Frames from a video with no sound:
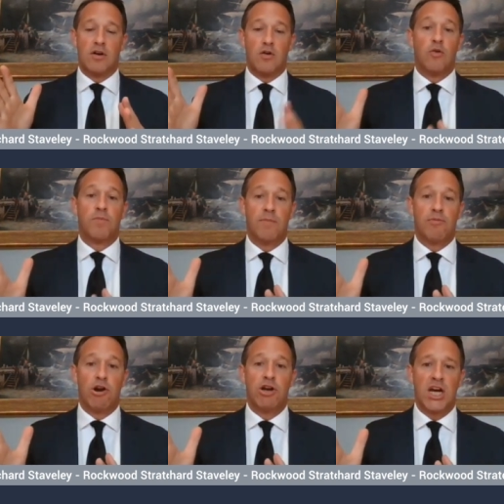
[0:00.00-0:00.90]
corporate
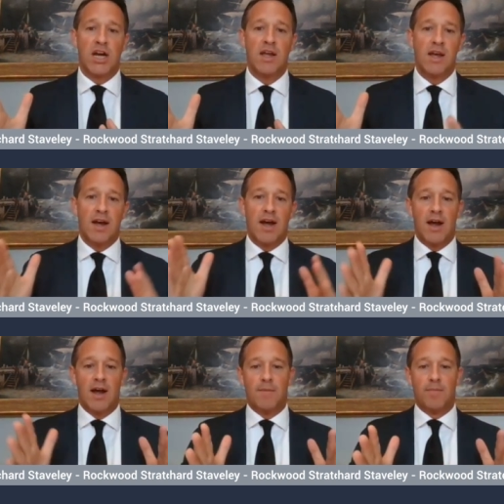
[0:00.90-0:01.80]
broker,
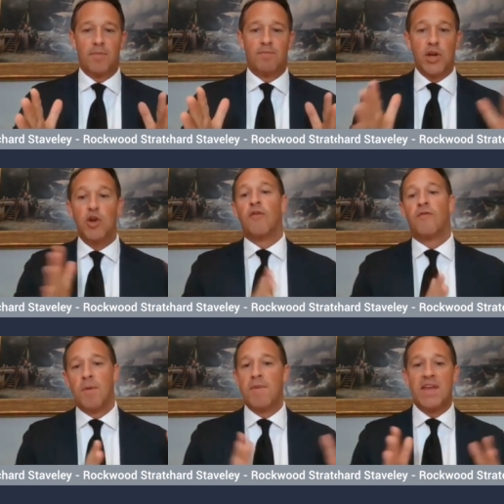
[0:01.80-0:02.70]
but not
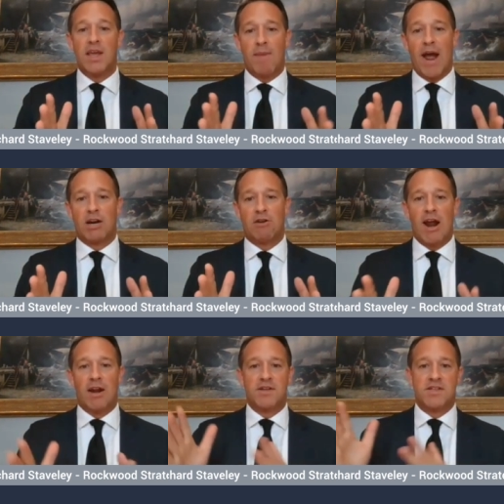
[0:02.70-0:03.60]
from a media
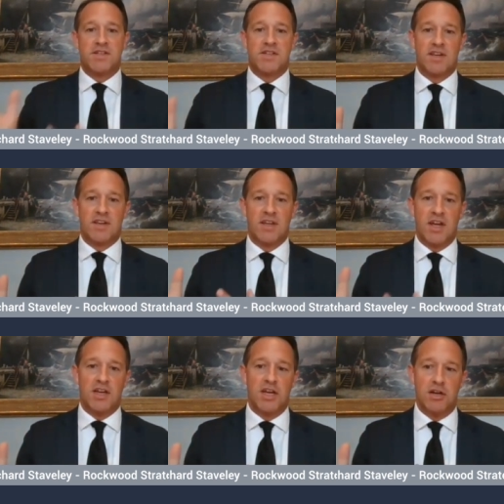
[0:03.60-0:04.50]
background. There's
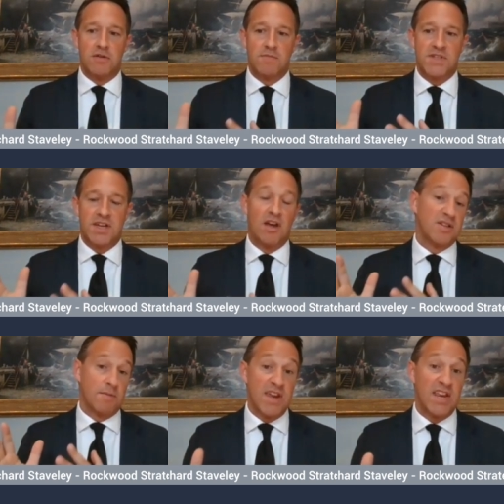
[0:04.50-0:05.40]
a new CEO
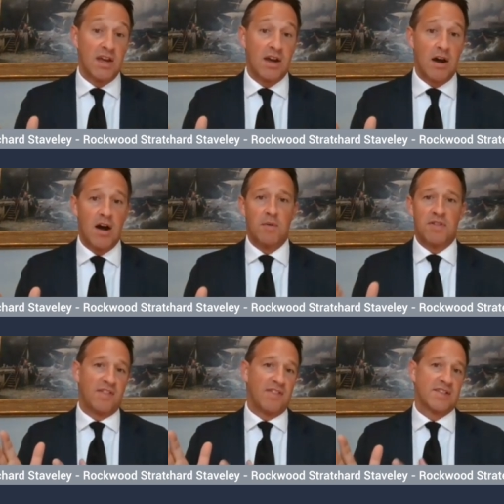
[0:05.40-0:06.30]
who's a media guy. We
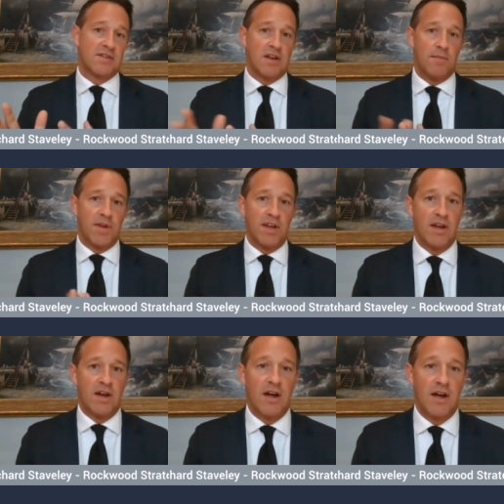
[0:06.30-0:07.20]
think that's going to
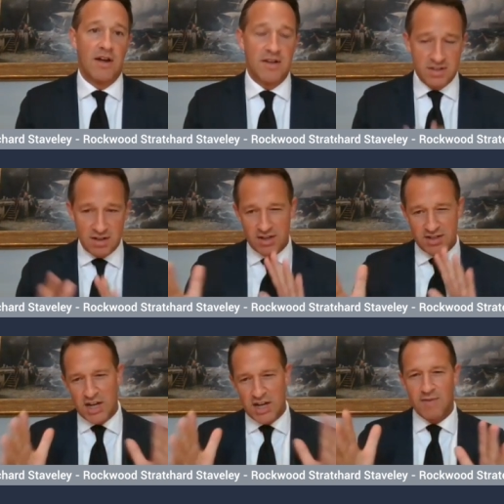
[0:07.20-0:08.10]
be a slight
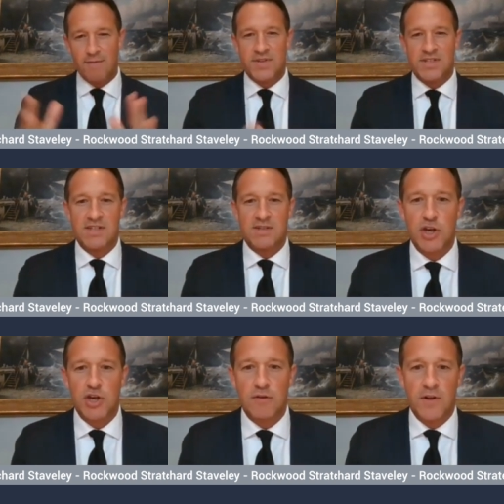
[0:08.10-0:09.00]
change of emphasis
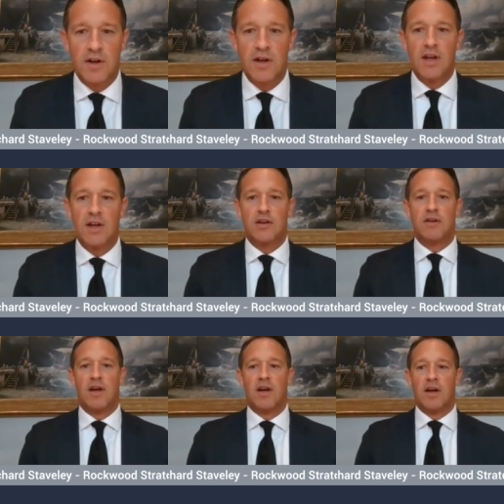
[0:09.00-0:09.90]
and good for
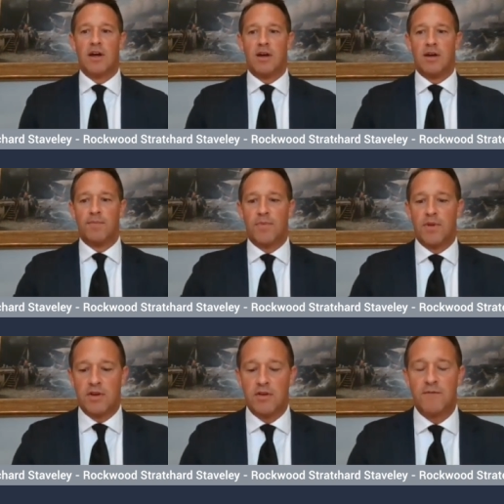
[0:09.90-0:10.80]

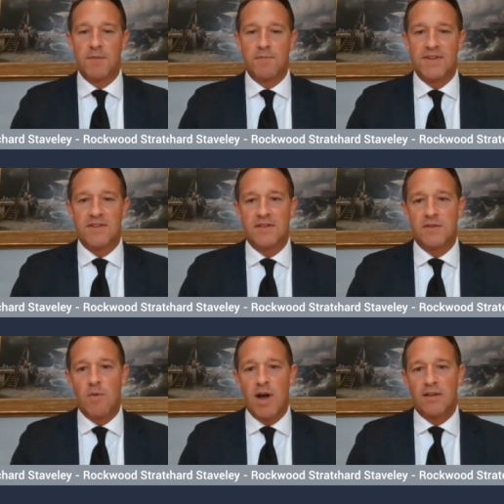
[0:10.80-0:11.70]
the business
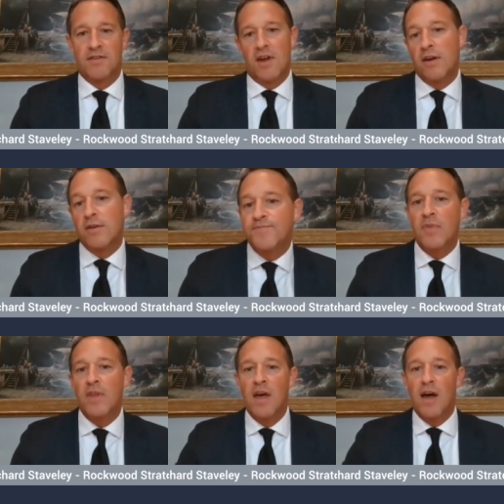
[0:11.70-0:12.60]
as well. So,
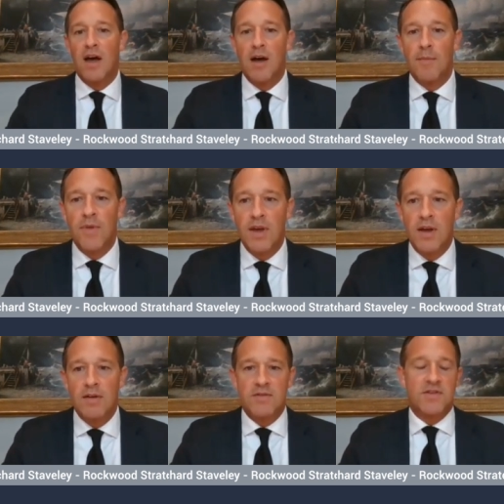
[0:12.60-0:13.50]

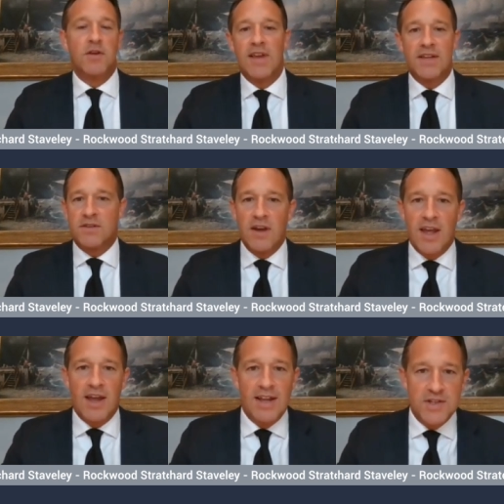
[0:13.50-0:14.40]
let's
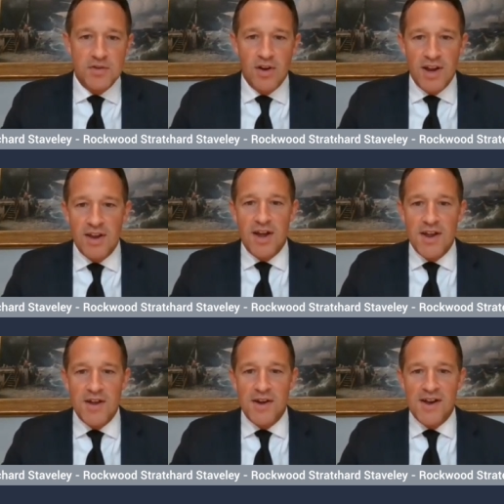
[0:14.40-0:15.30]
talk. I
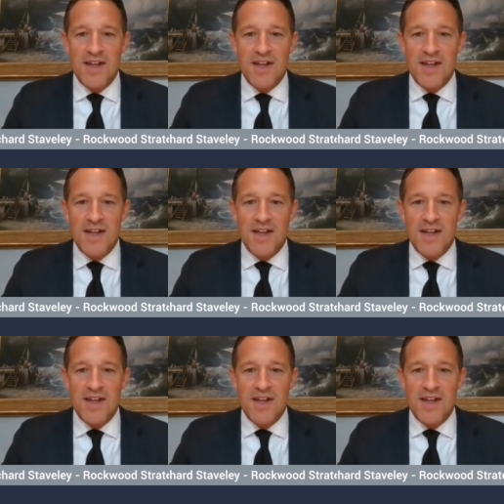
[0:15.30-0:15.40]
know you